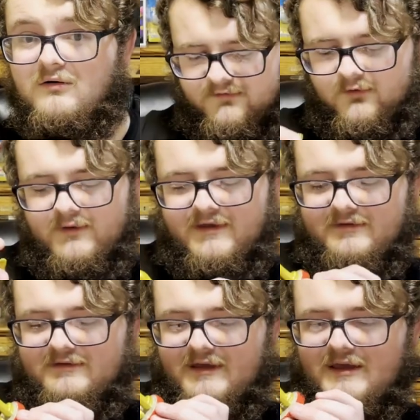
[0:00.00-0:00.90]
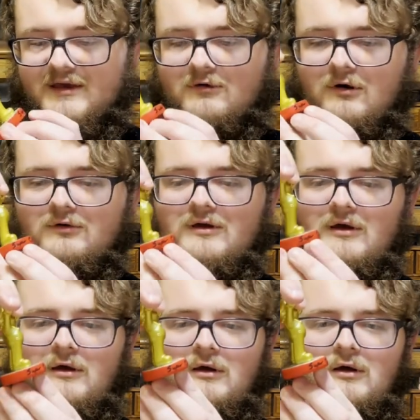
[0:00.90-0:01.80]
So we can see he wrote,
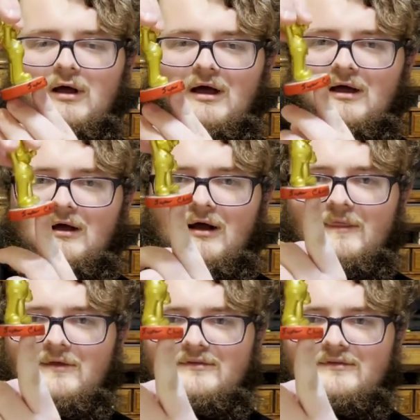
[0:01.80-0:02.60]
uh, on the